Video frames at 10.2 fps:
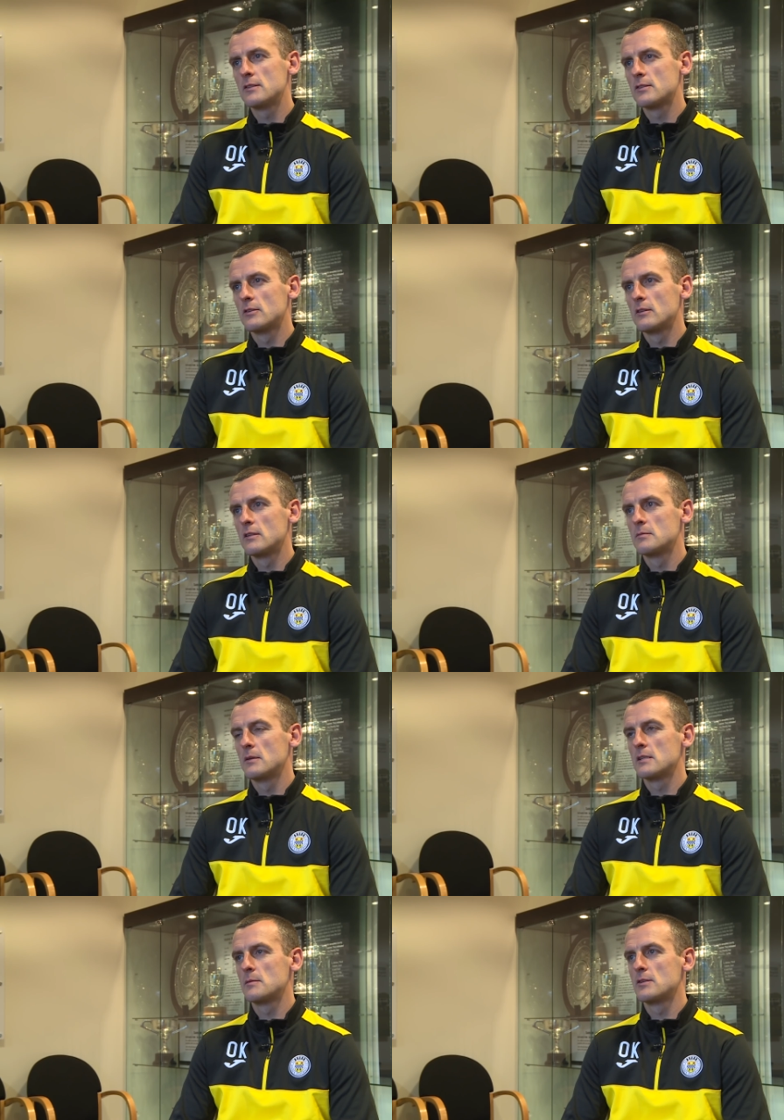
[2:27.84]
at school
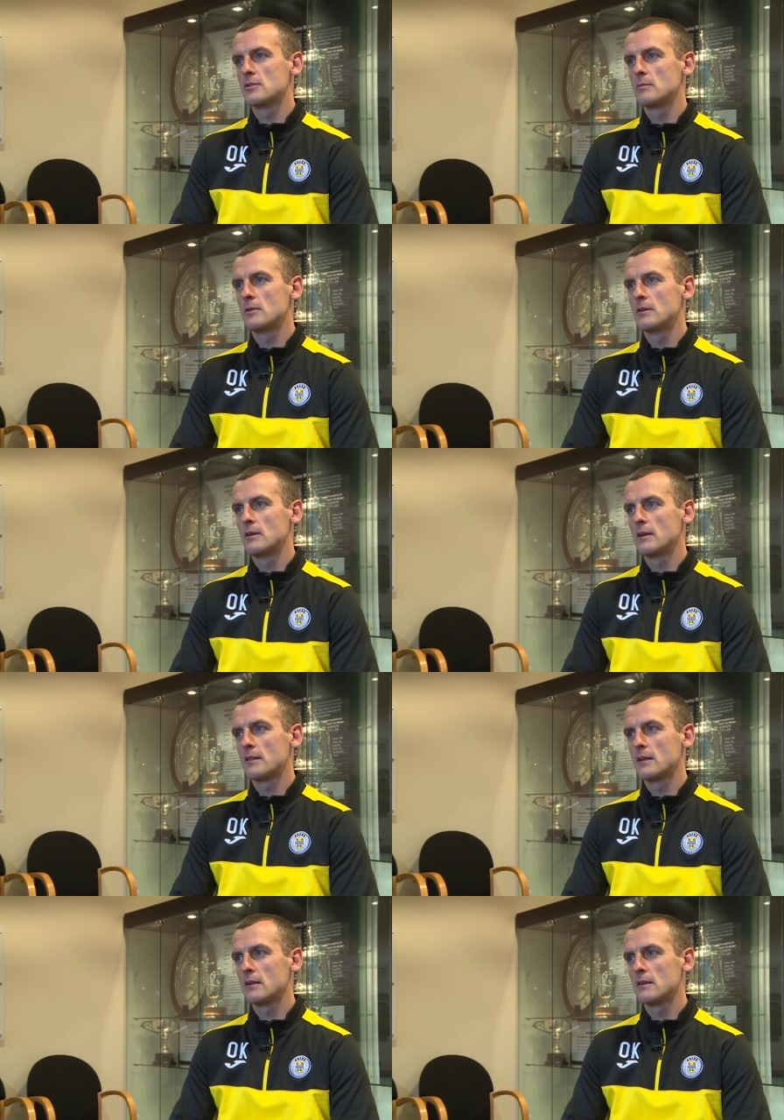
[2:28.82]
has been super, and I
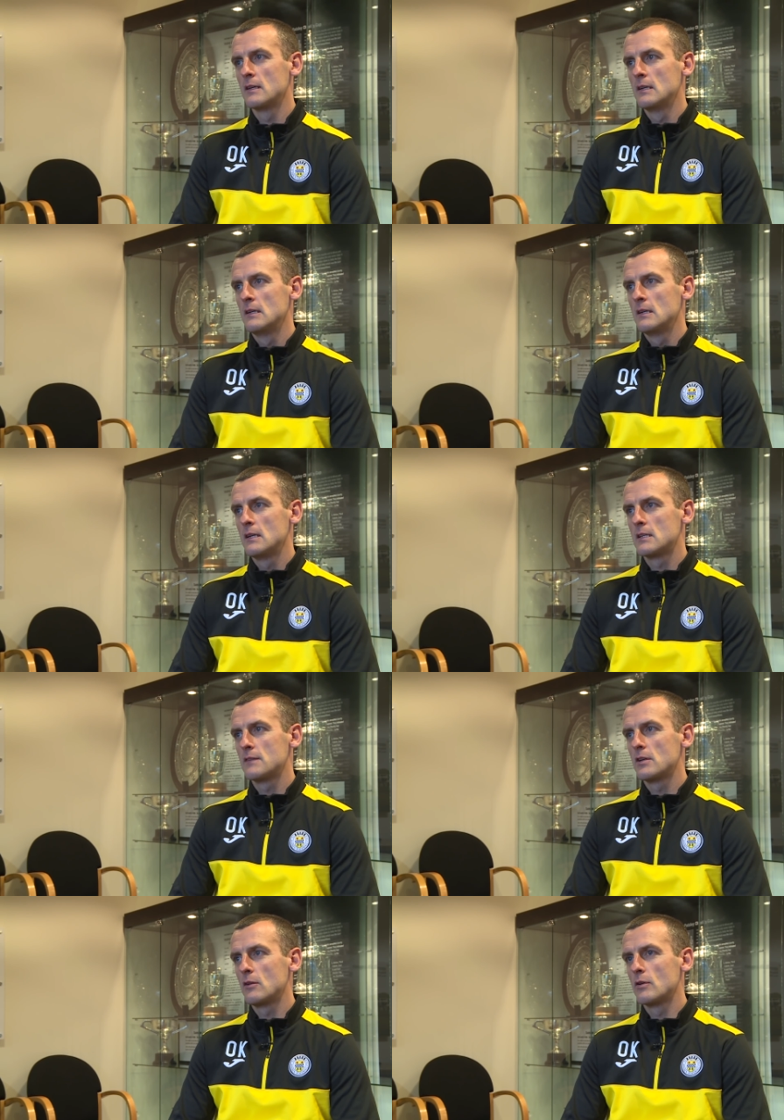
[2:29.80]
think it
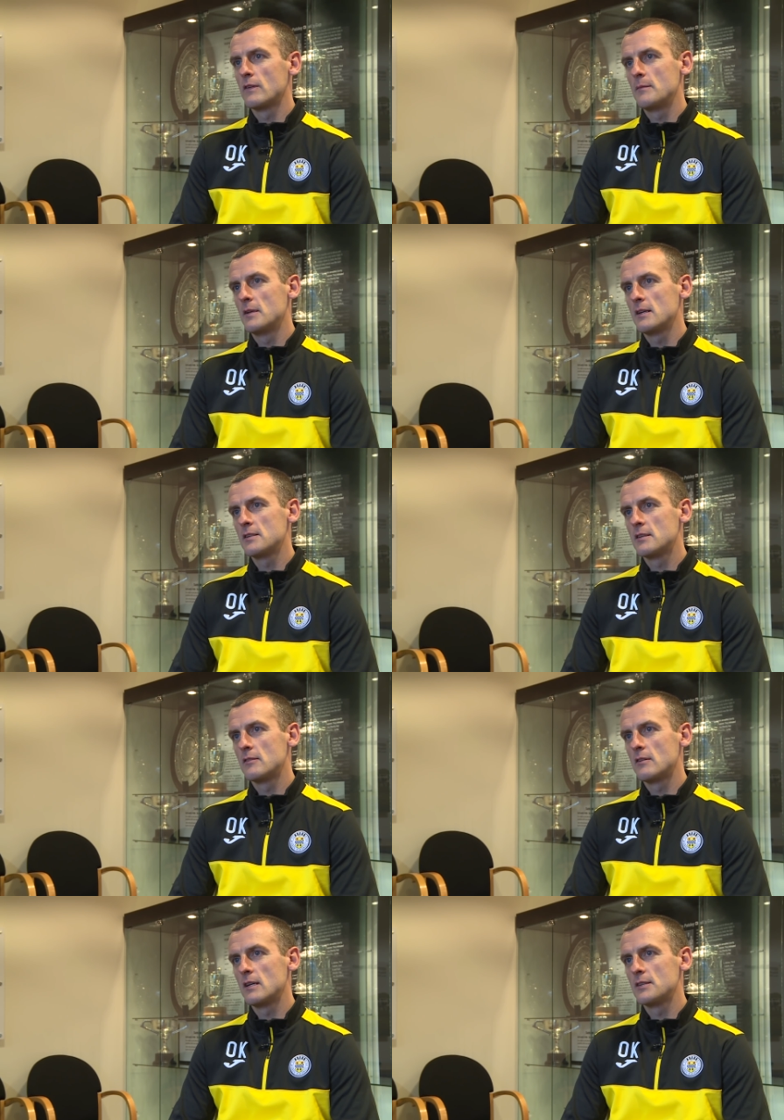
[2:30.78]
gives you a load of ammunition
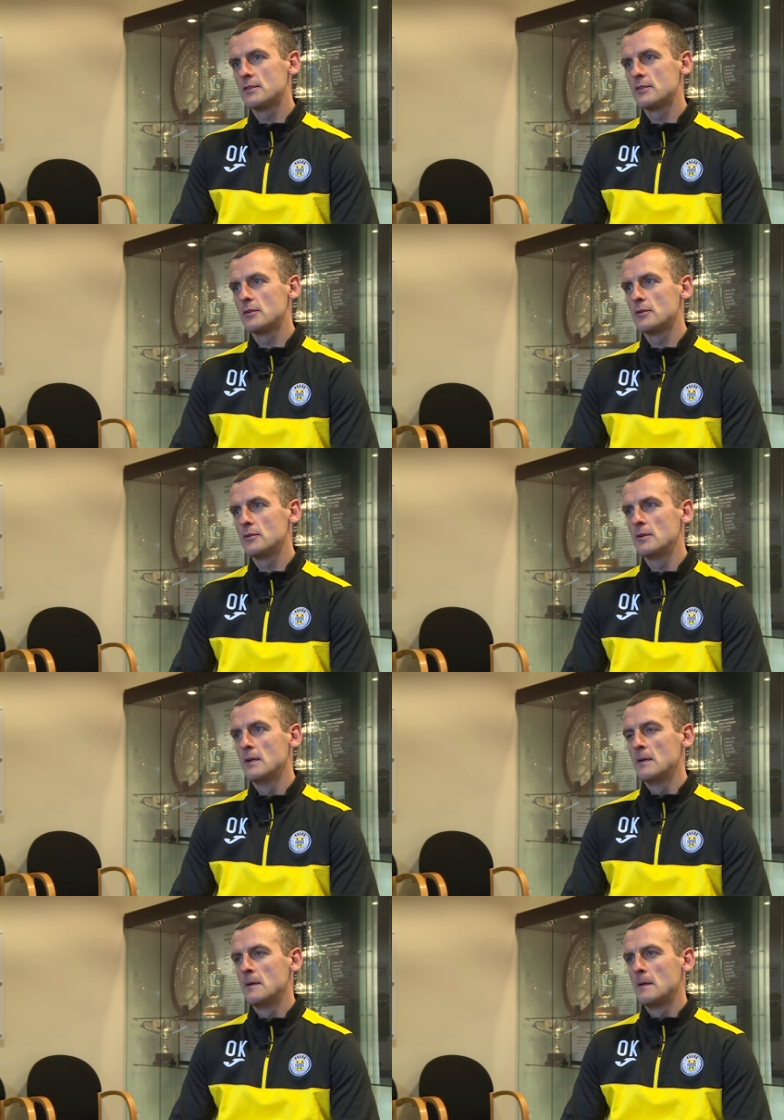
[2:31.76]
in relation to
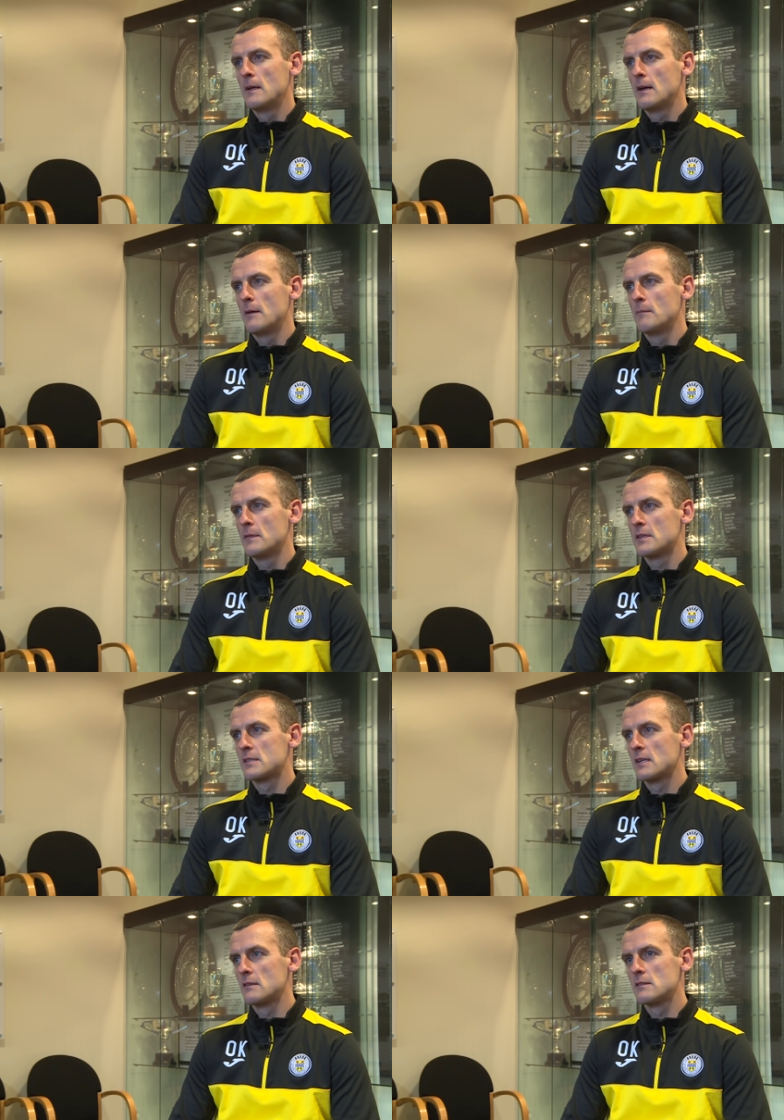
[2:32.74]
the
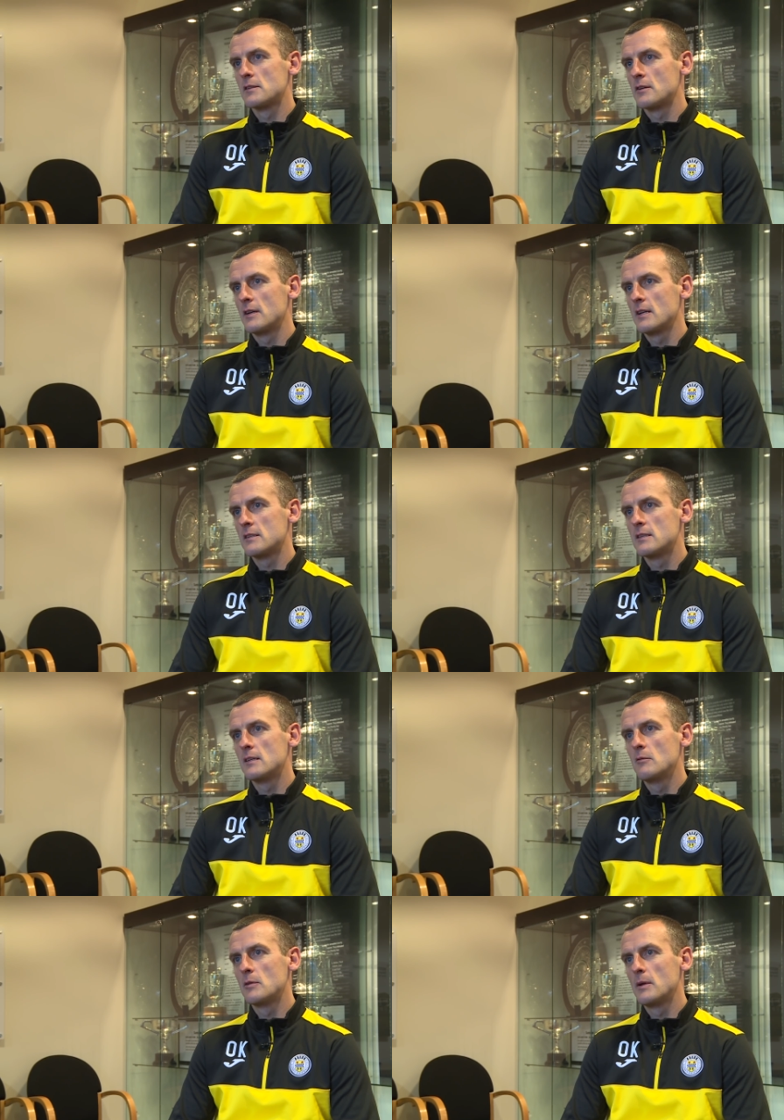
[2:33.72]
skills that are needed to
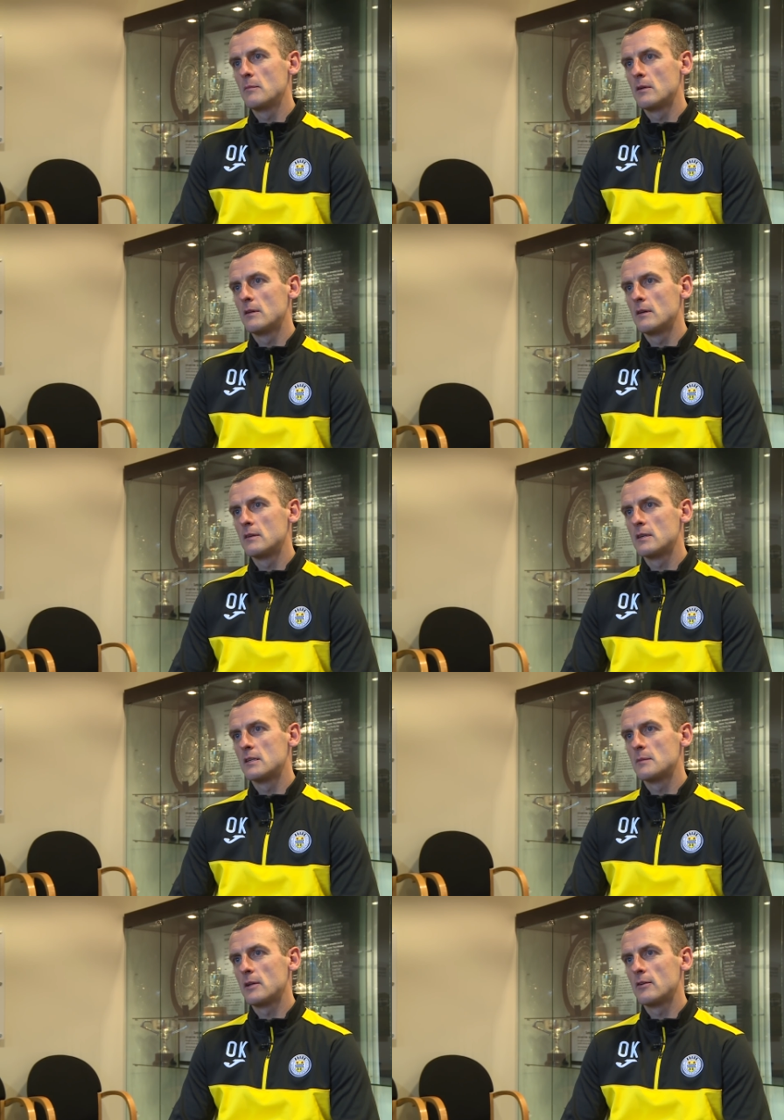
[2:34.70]
deal with people
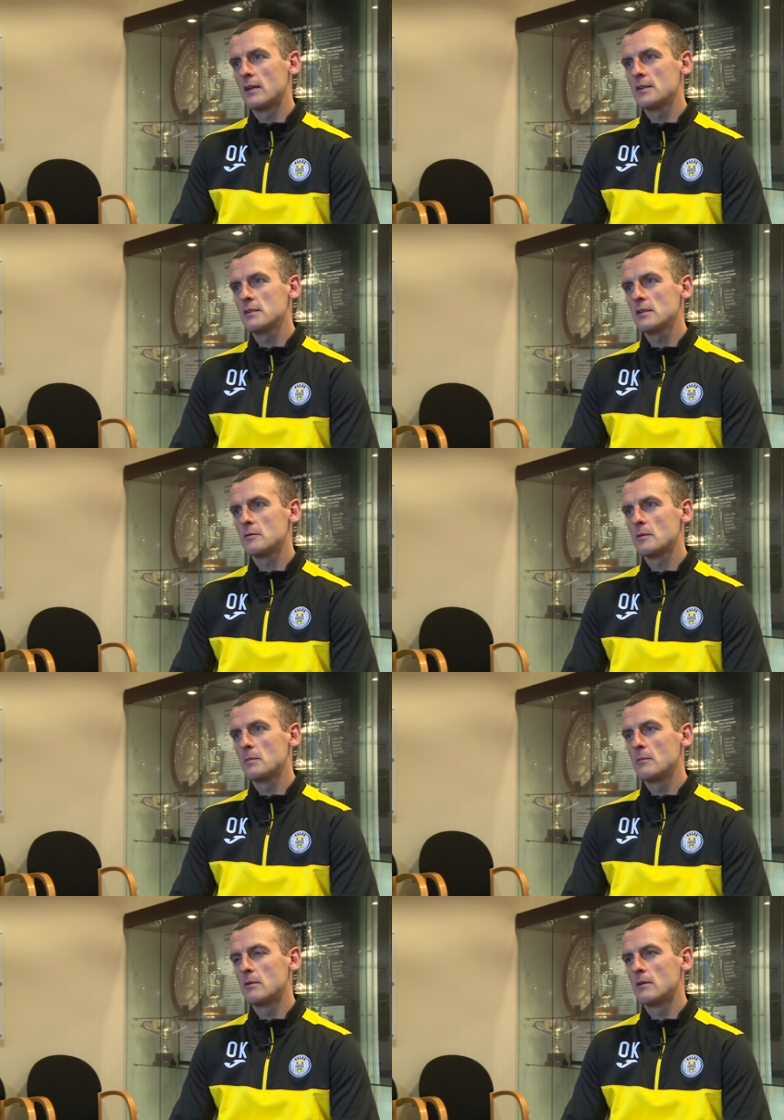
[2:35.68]
and to build relationships with
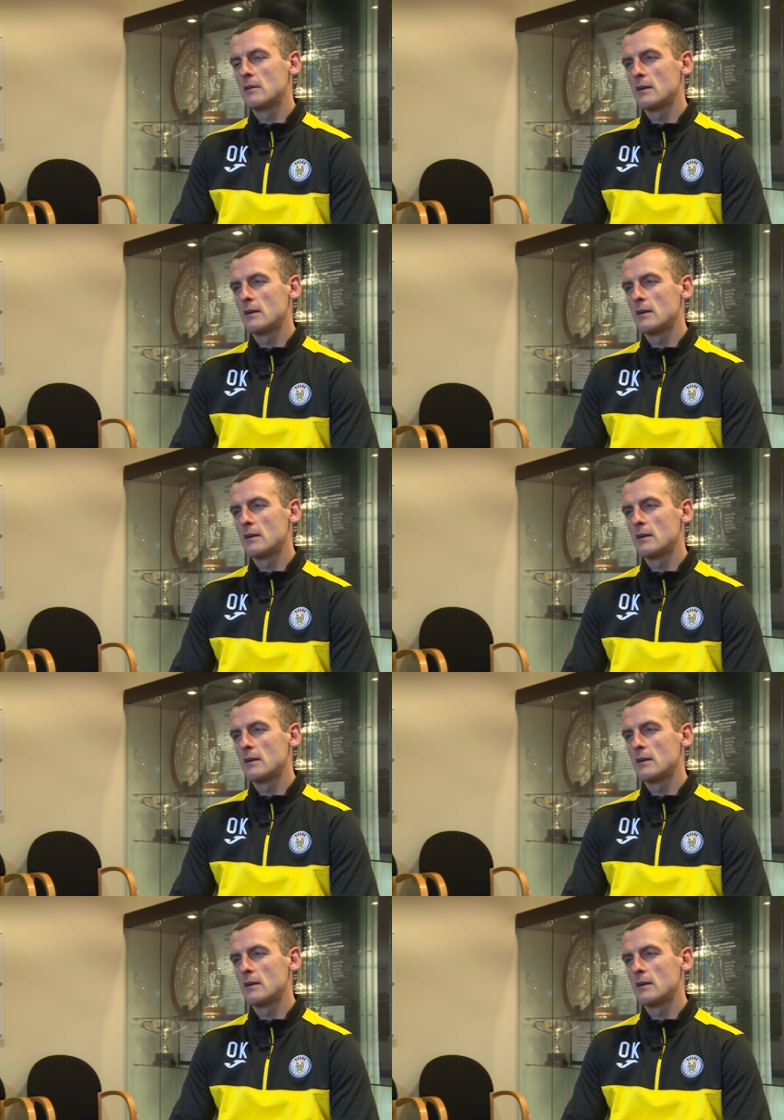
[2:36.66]
people.